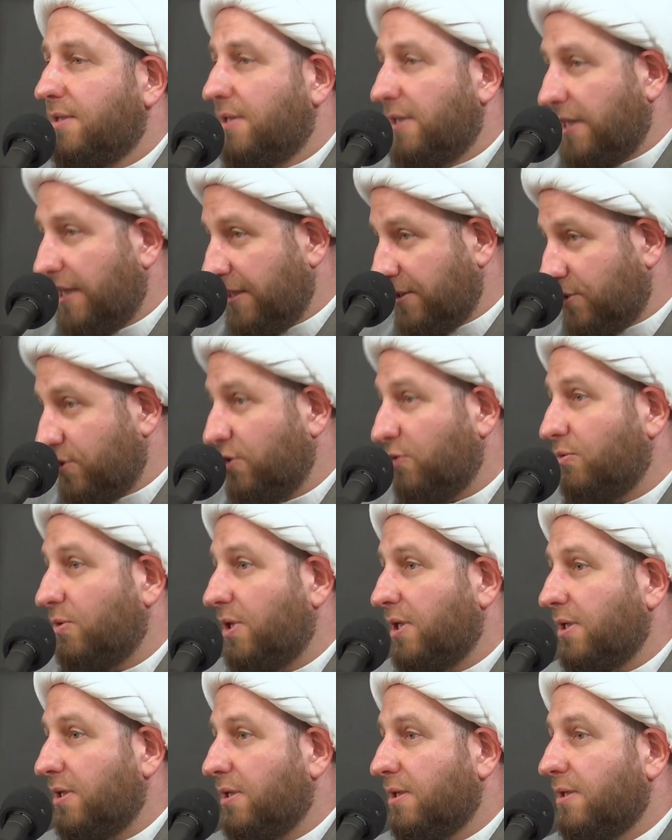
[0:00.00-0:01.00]
and so
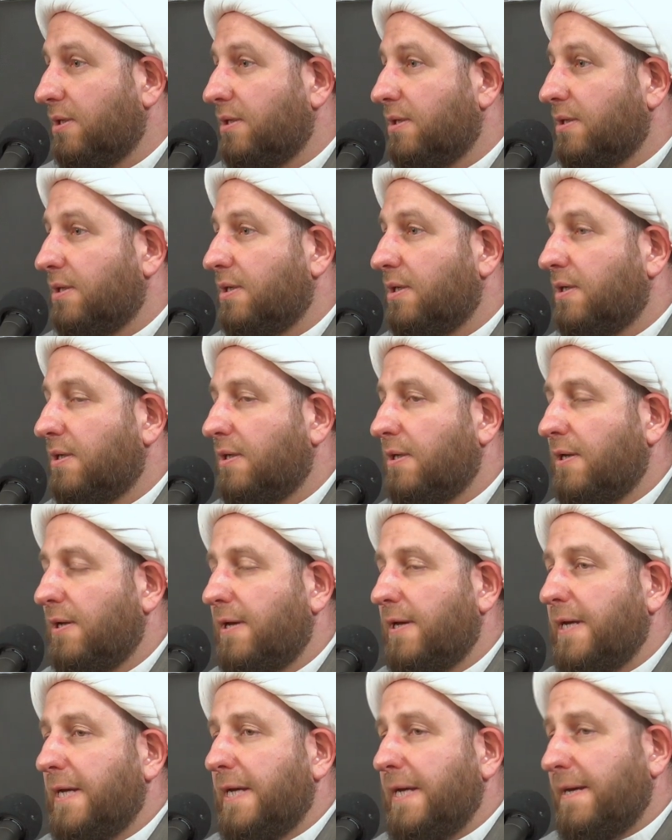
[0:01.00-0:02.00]
on?
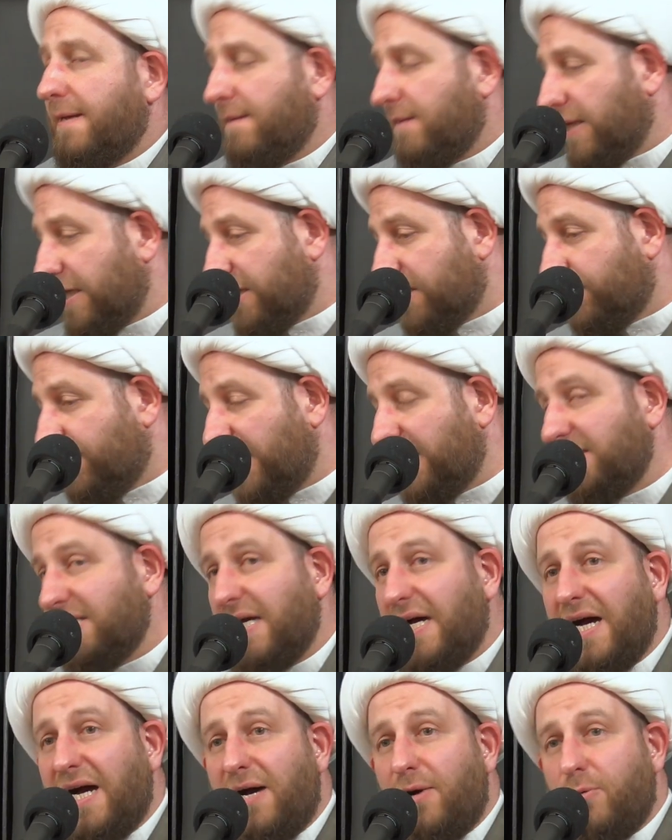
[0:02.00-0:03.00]
And they spend
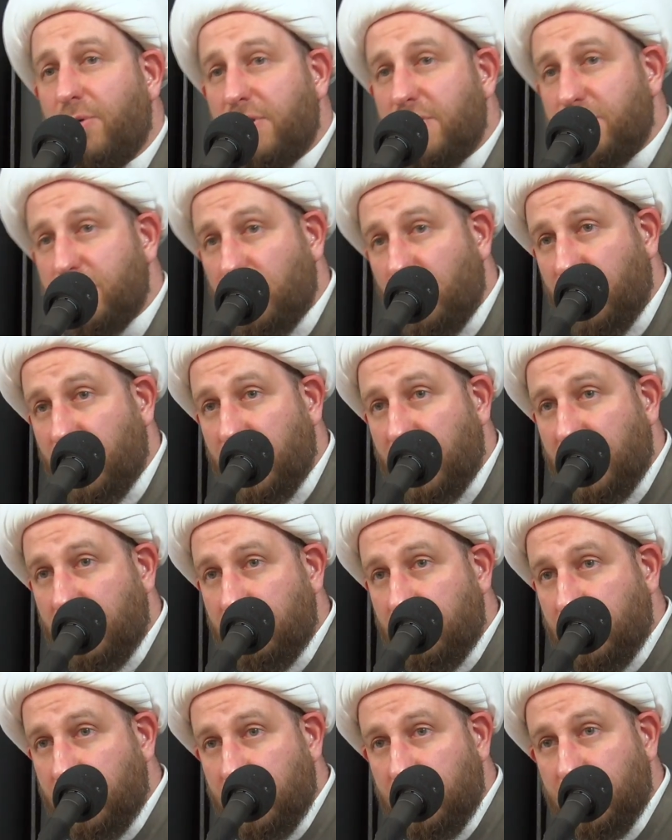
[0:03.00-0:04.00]
hours on them,
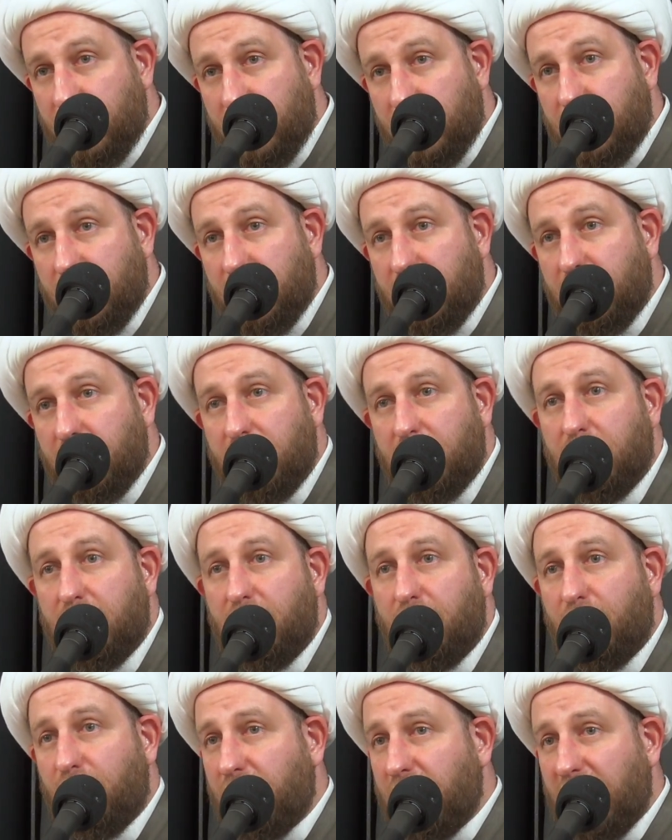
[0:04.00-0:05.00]

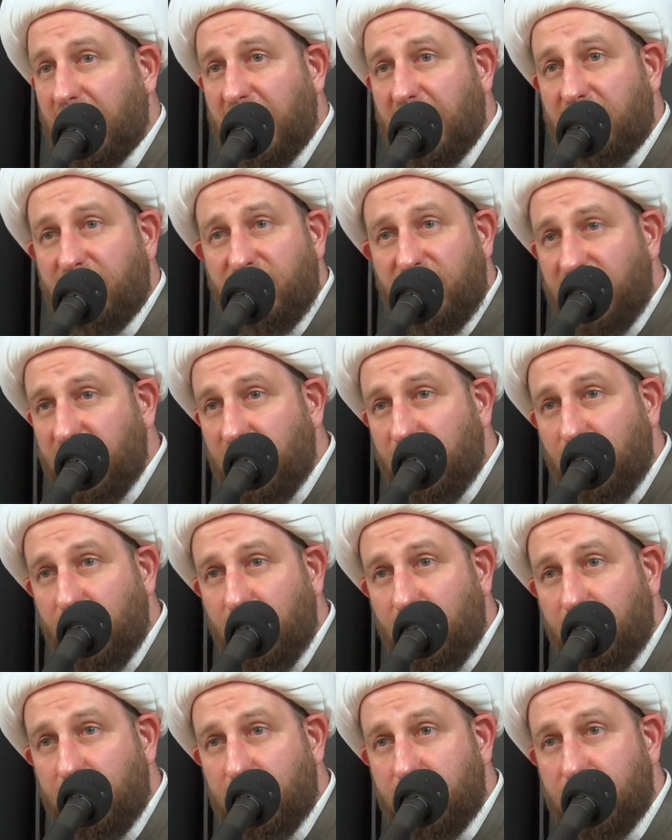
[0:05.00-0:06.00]
looking at
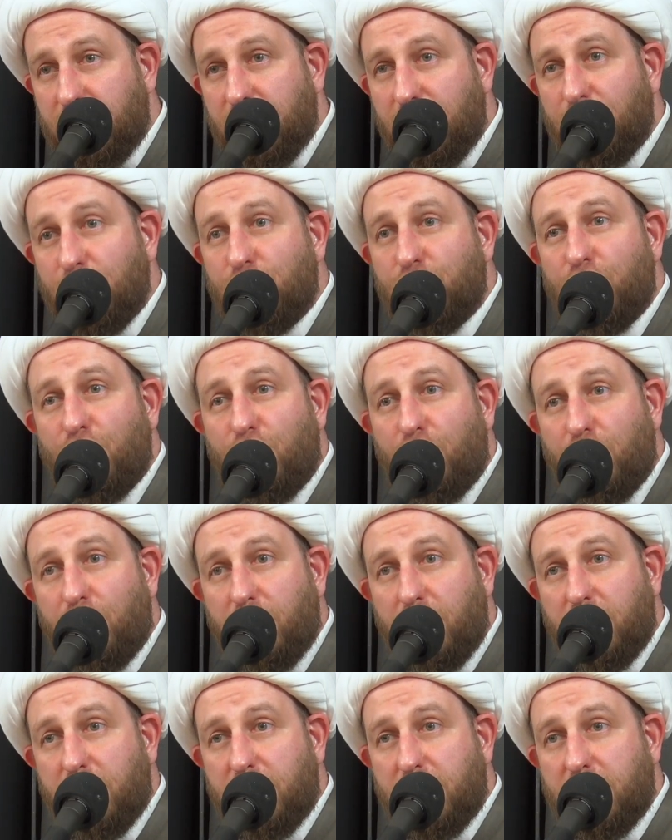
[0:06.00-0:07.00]
videos,
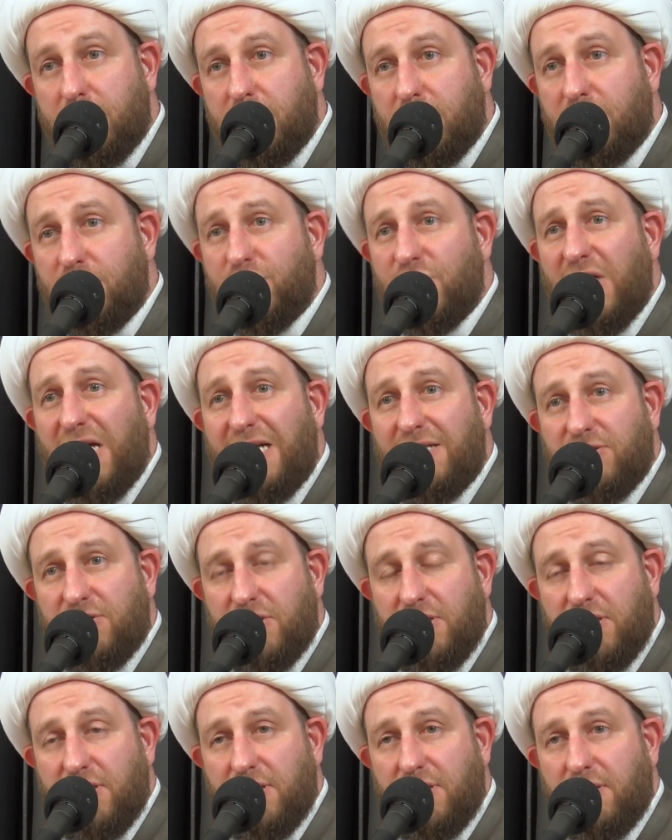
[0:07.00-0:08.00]
shorts,
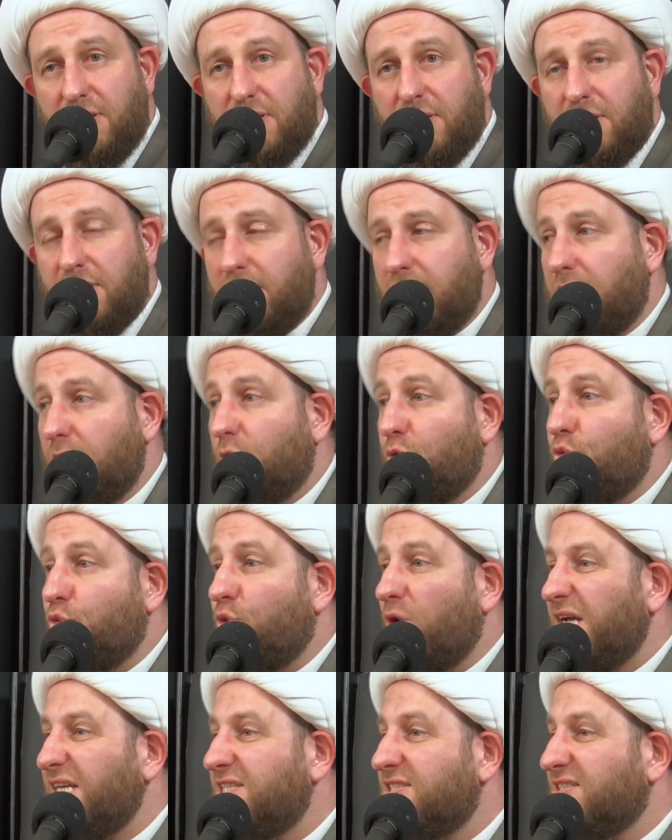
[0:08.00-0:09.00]
chatting,
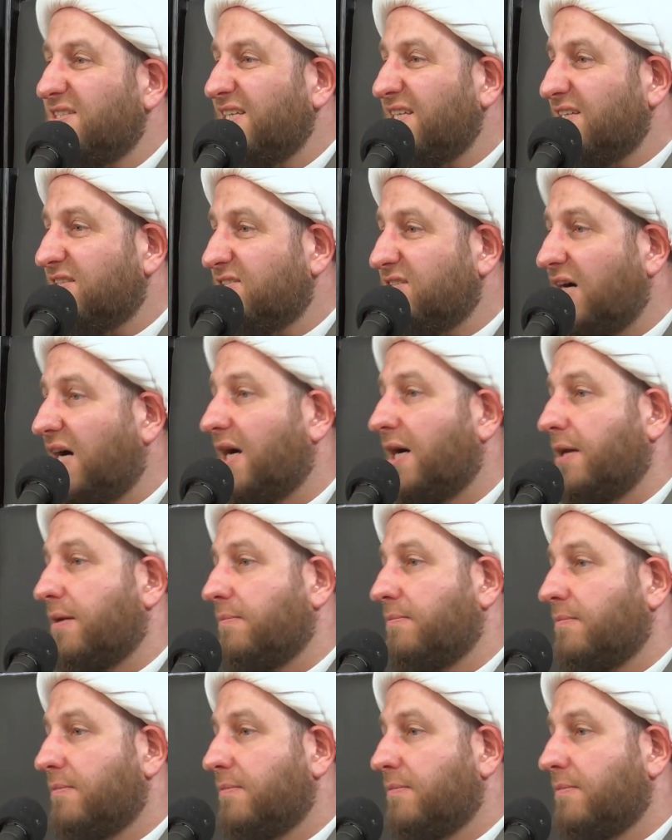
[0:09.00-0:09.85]
wasting time.